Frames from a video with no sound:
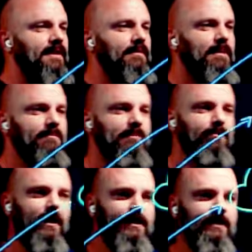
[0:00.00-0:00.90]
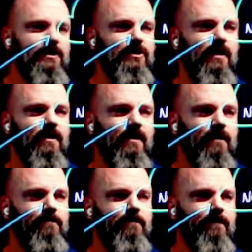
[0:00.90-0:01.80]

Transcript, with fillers: like maybe briandeitch.com,